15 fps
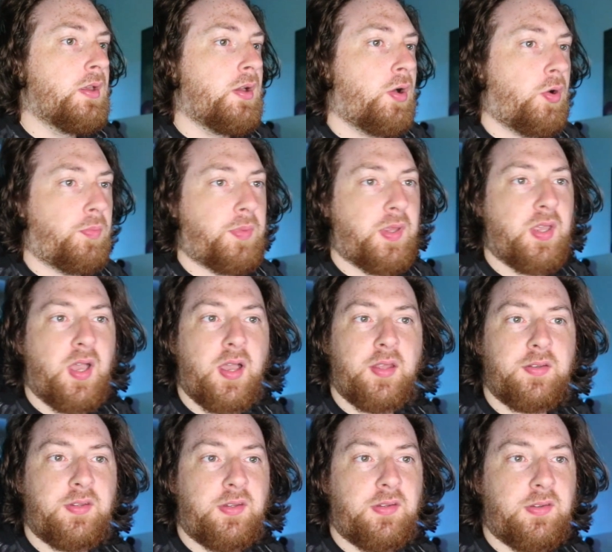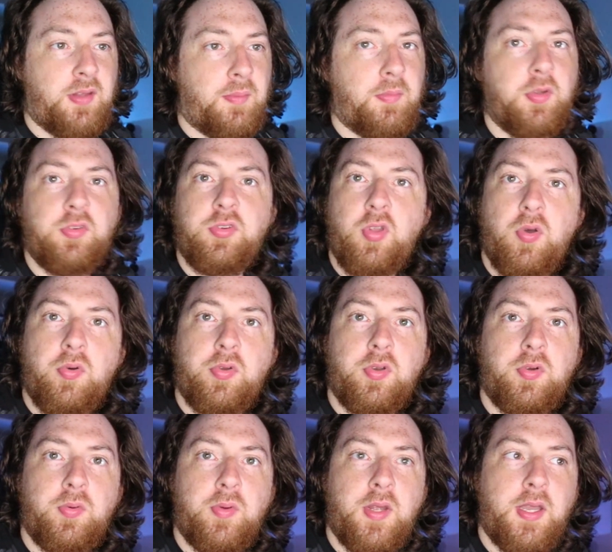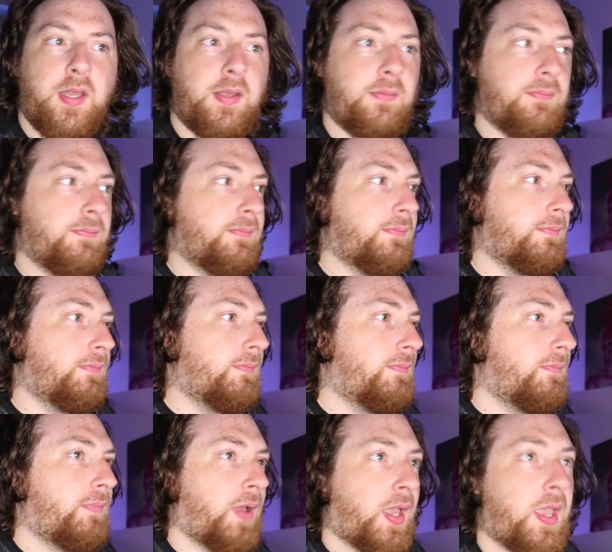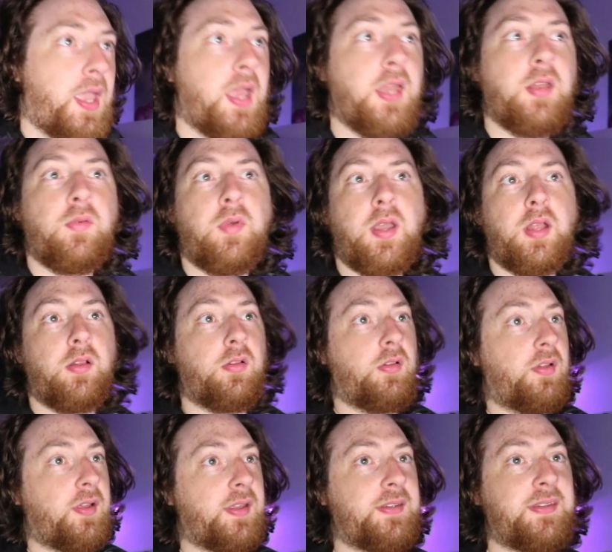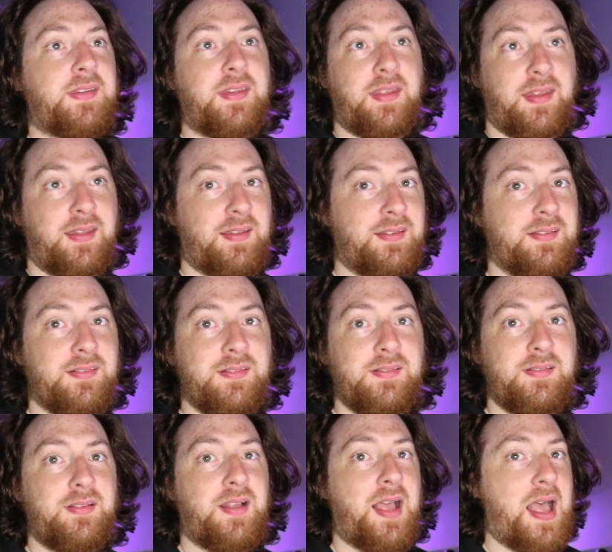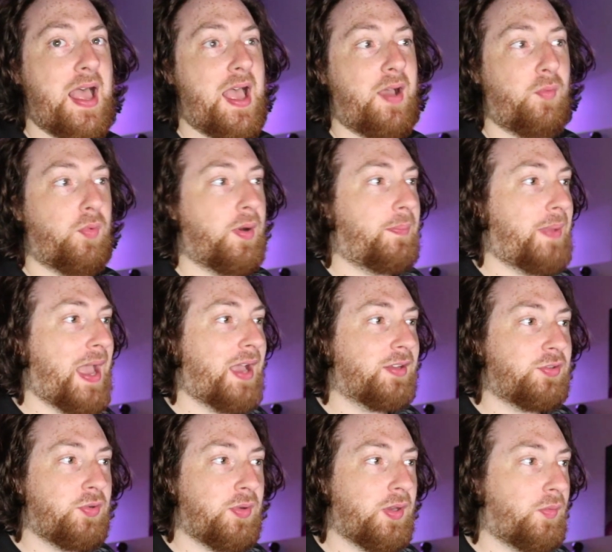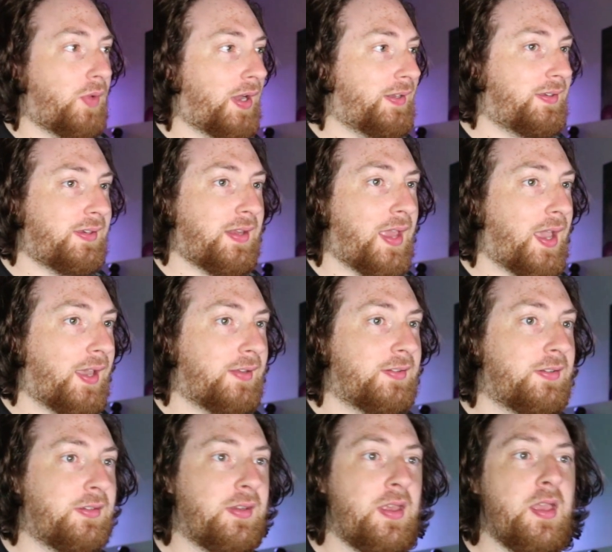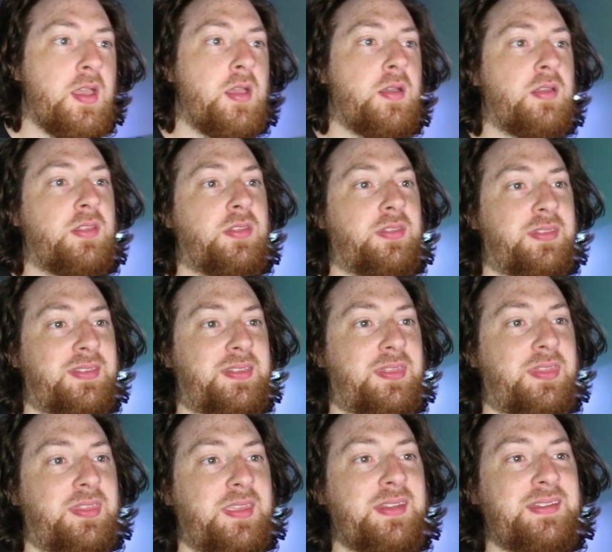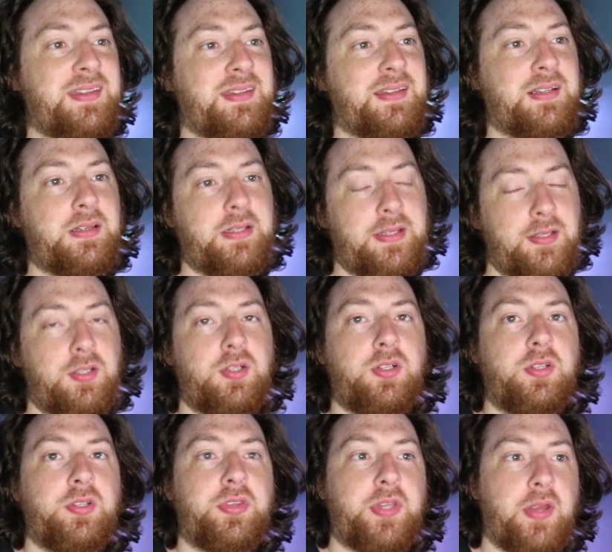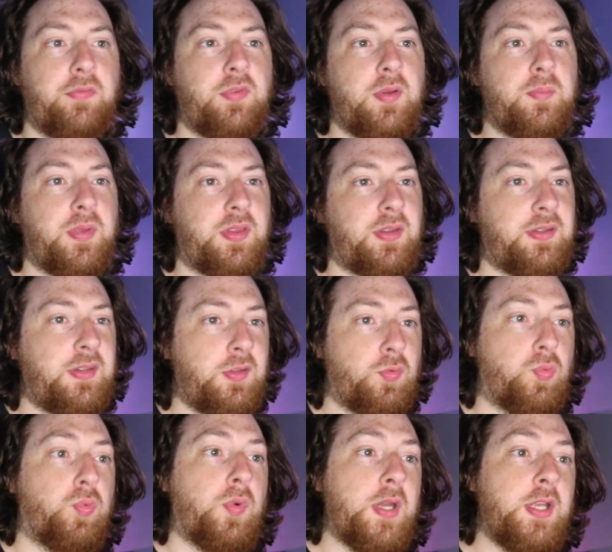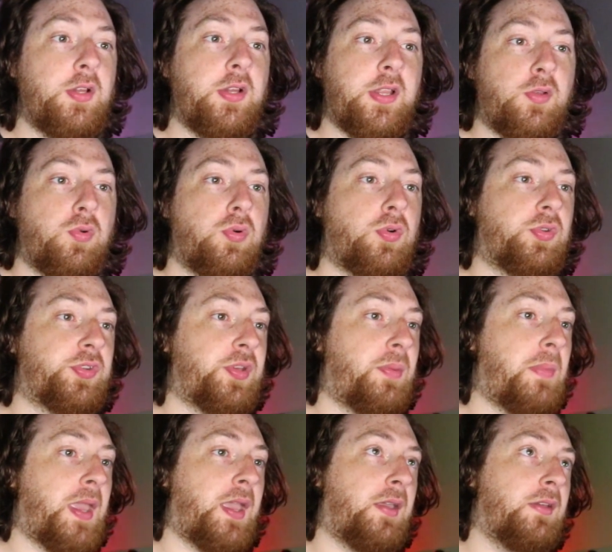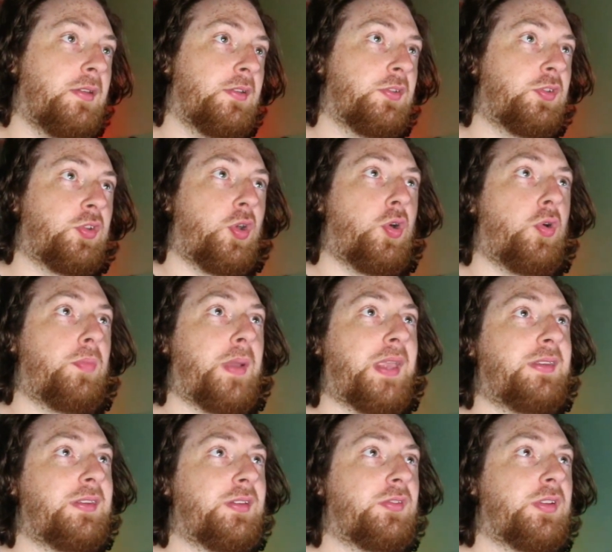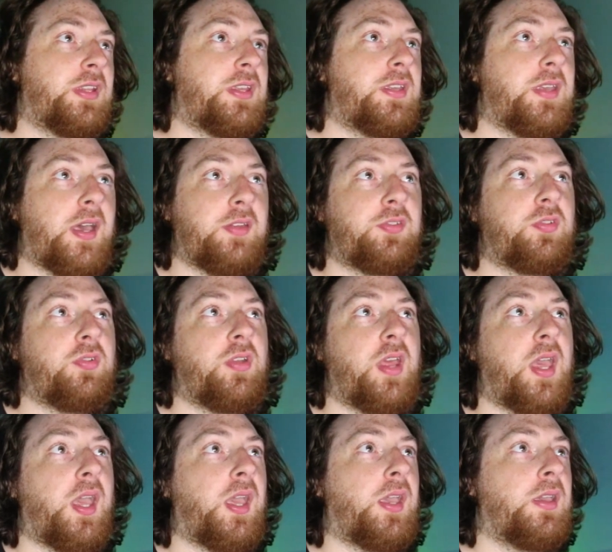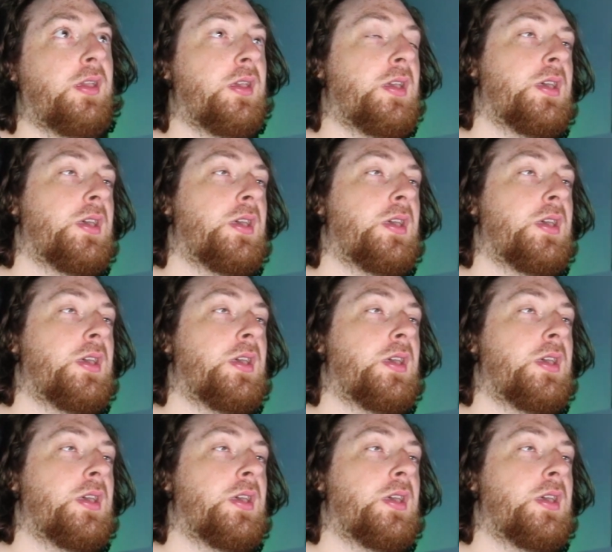Hope you guys, this summer's going alright. But anyway, listen. We're back doing YCX. This is a little different, but this is really cool to me. So basically yesterday,